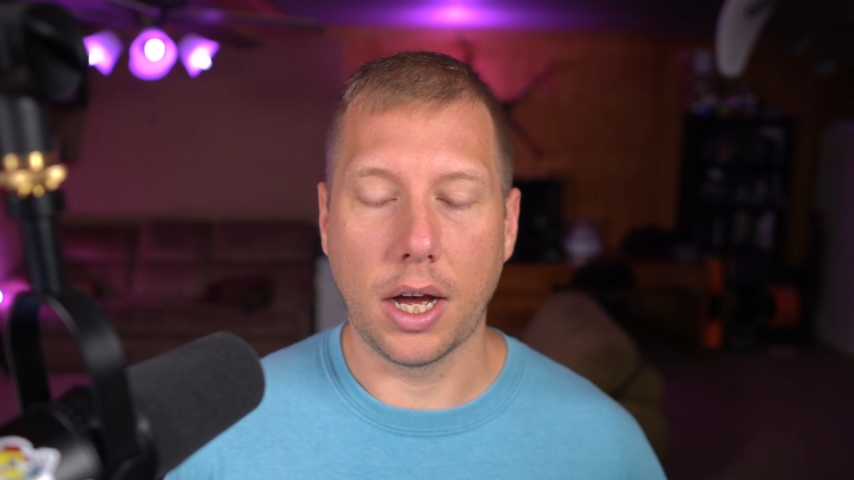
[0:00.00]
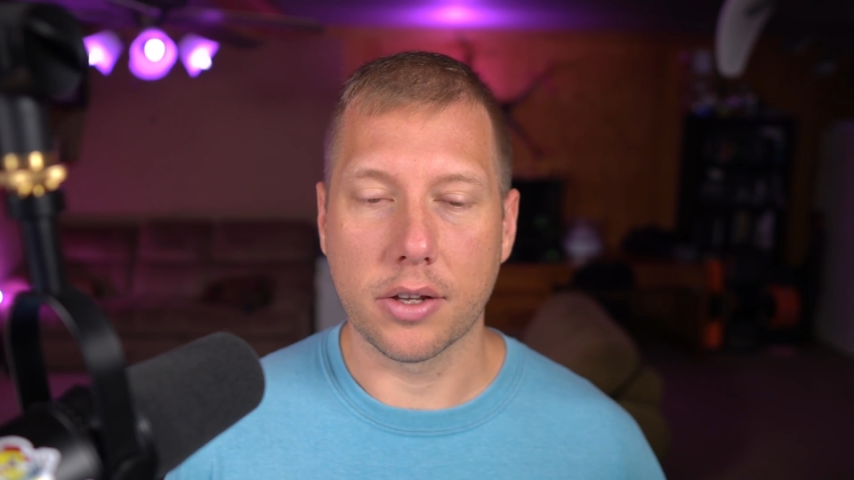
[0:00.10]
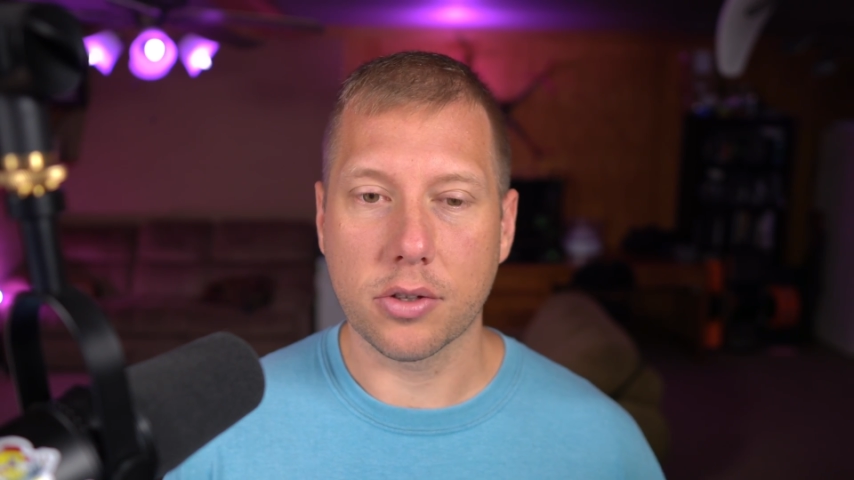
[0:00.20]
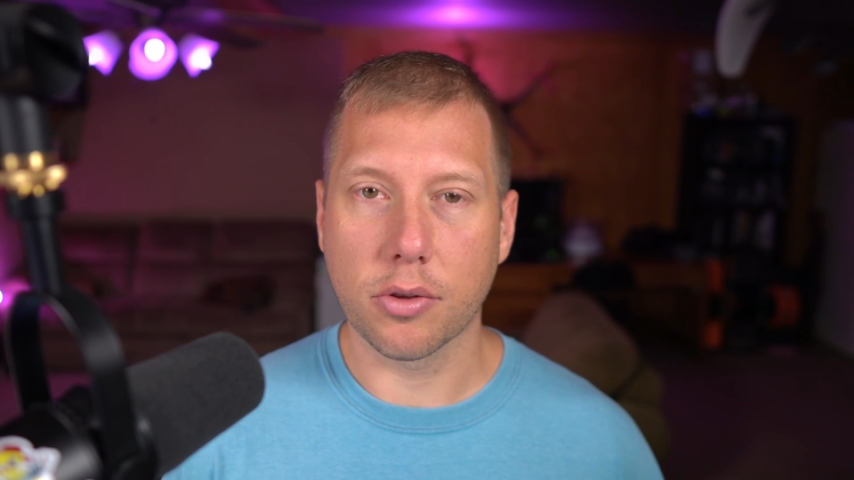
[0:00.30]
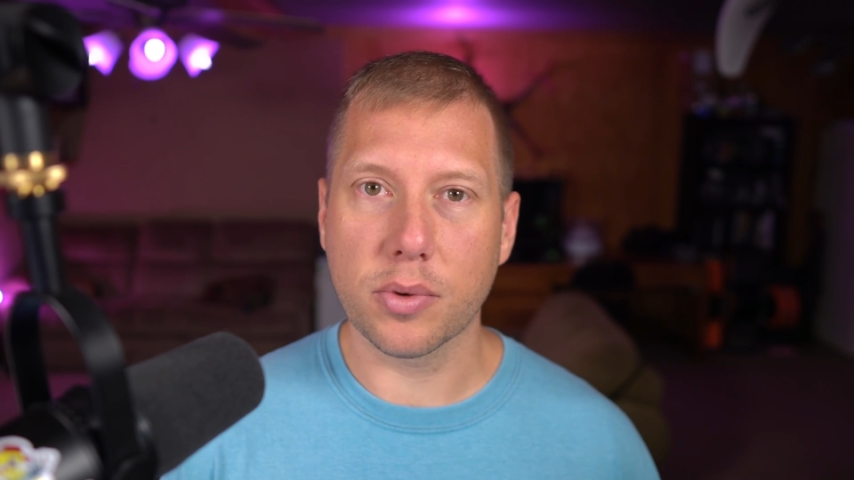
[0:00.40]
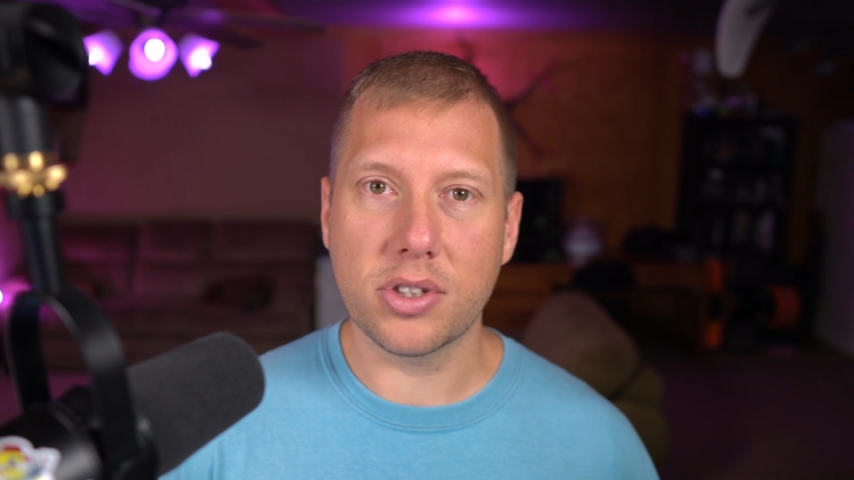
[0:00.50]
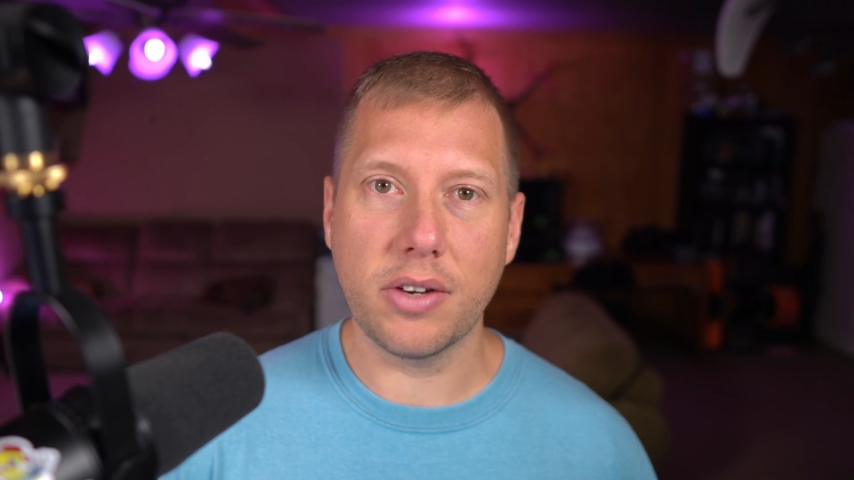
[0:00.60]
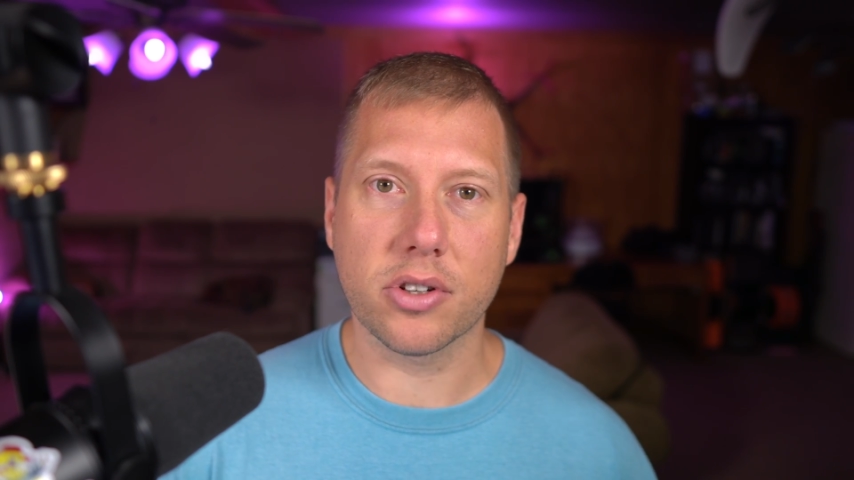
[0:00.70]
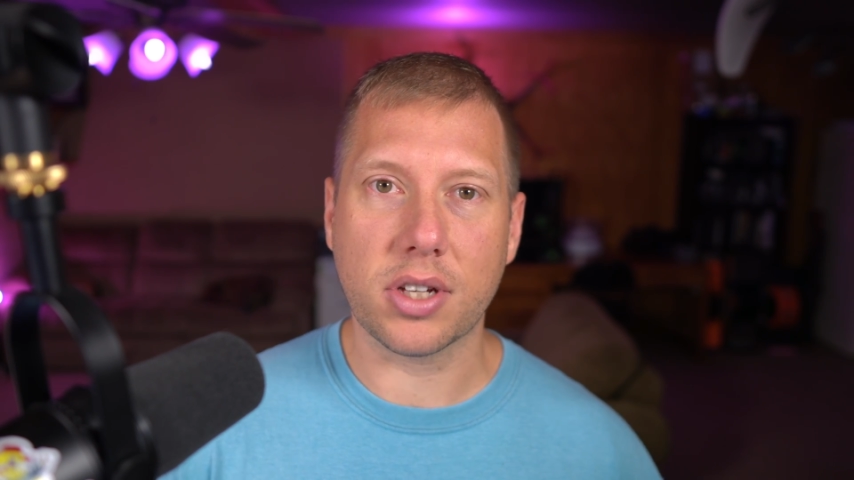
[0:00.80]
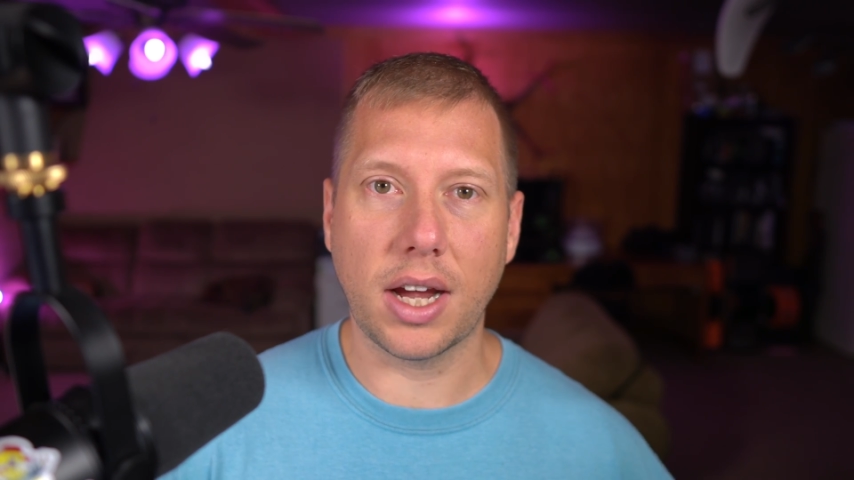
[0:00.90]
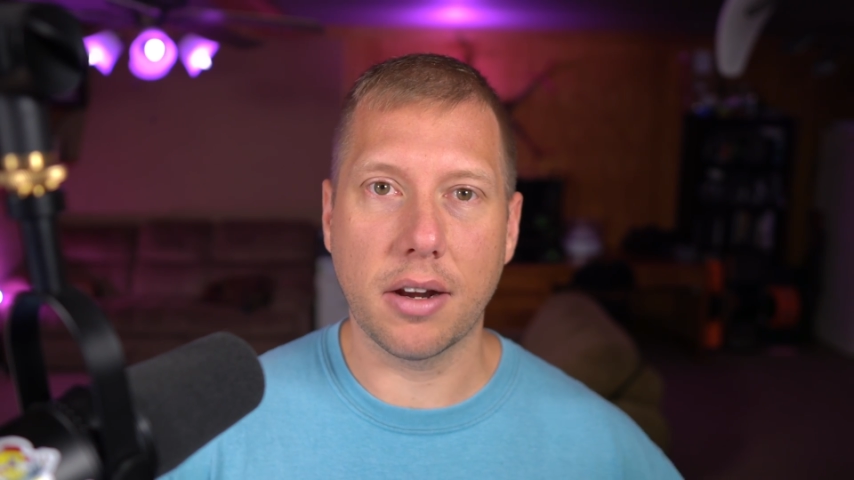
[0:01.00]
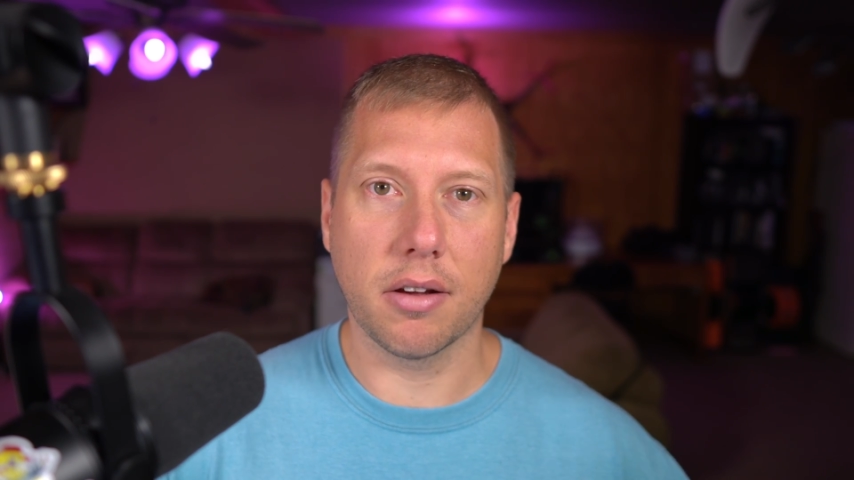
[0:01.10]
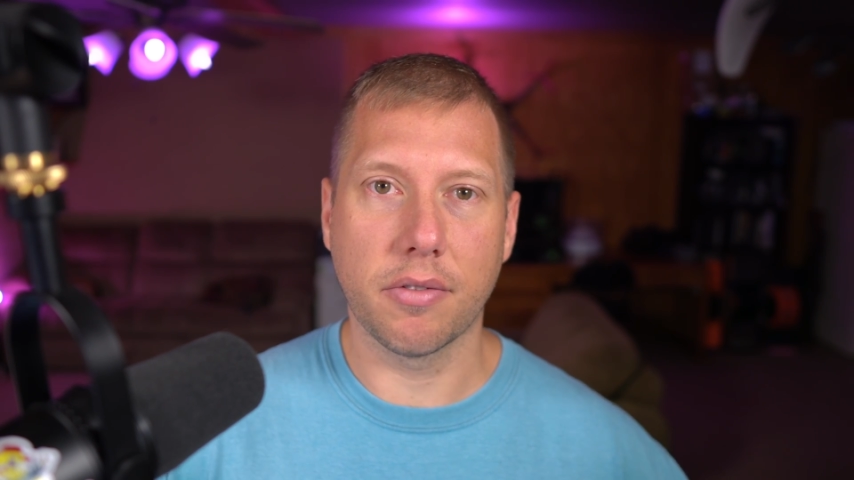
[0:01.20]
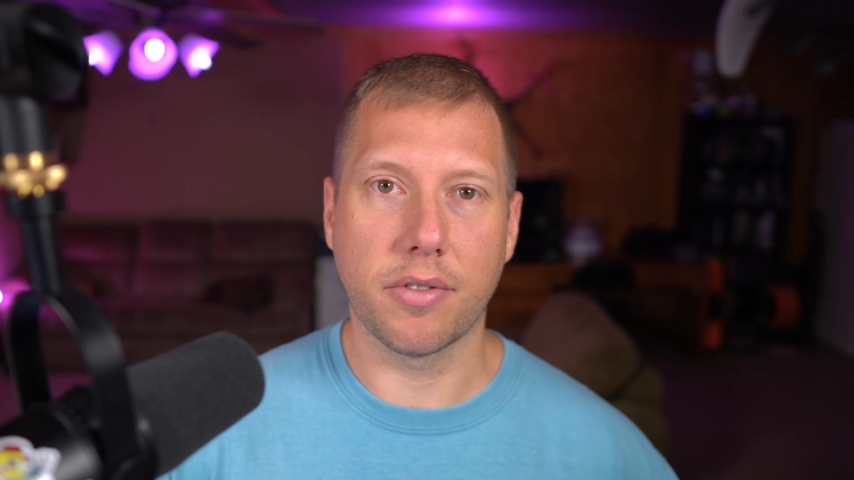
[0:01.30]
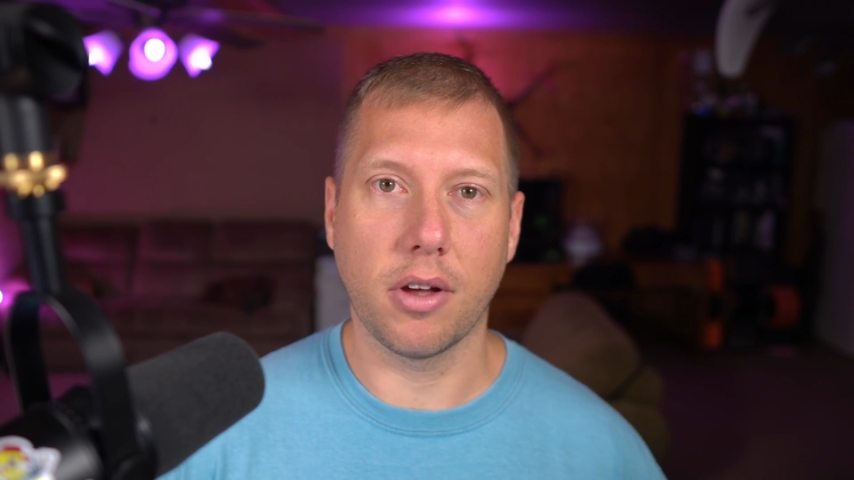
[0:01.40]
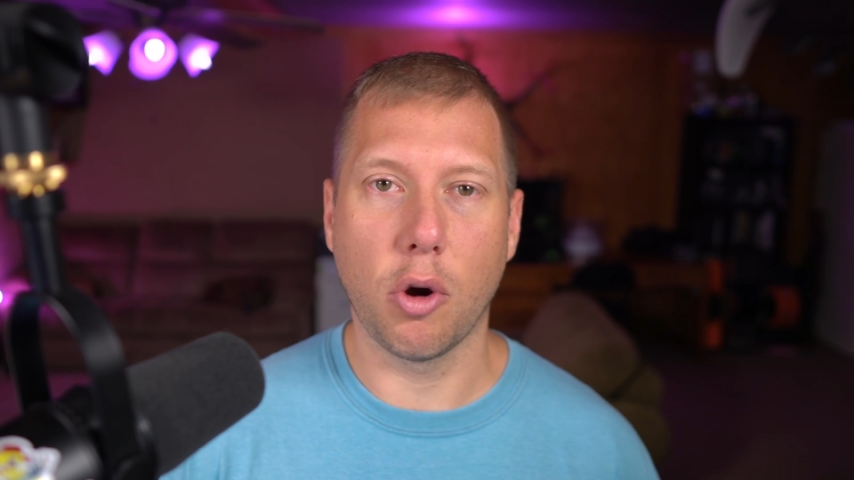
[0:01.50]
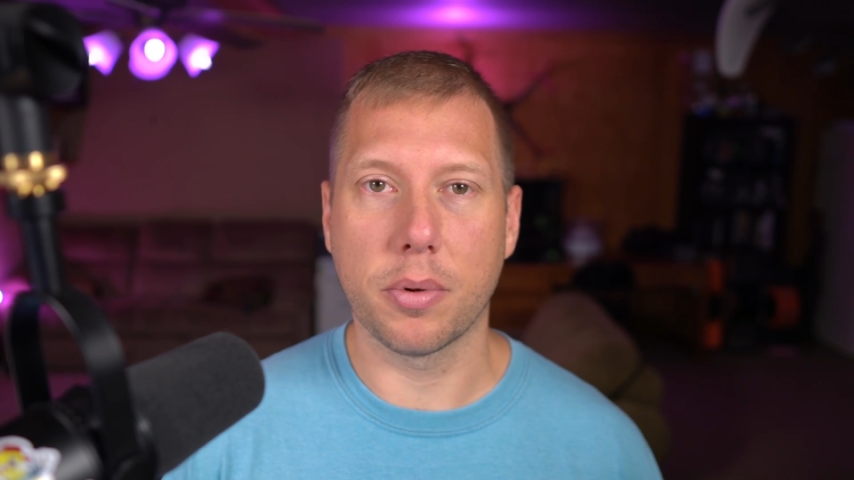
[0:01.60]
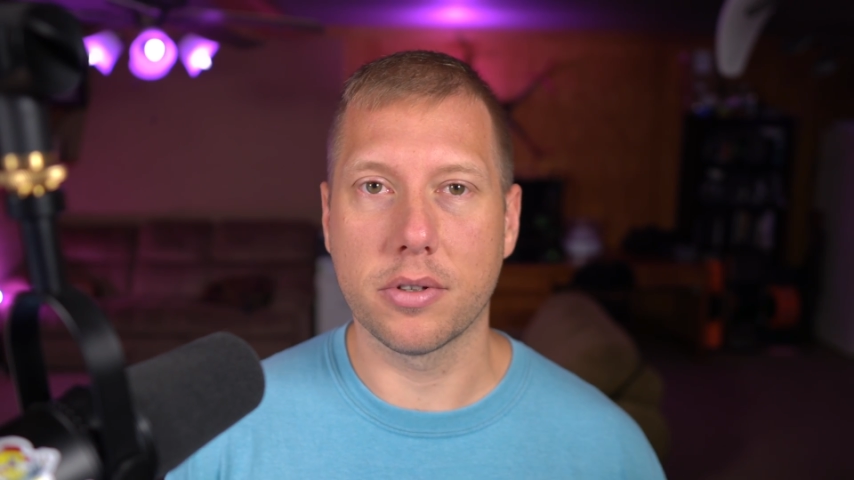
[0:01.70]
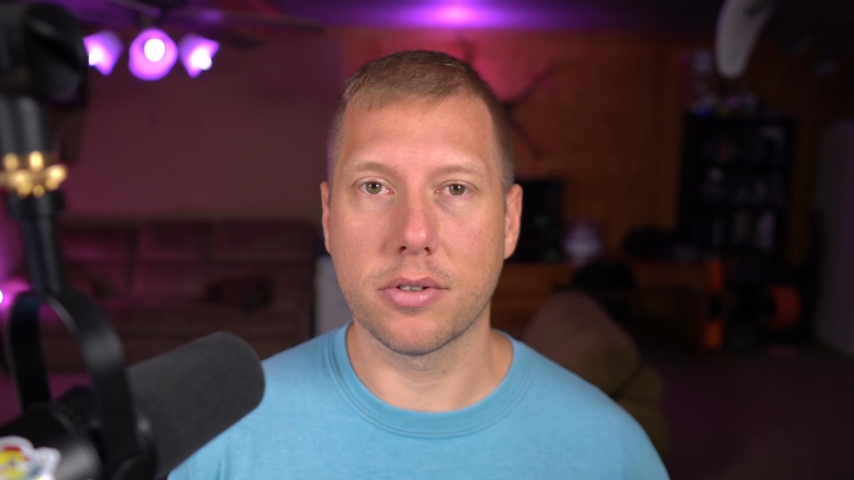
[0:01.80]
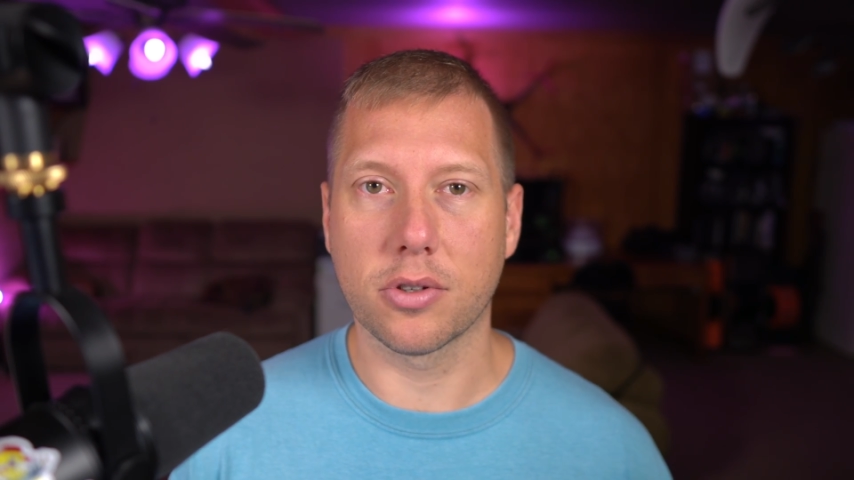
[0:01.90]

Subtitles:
So the receiver side of the open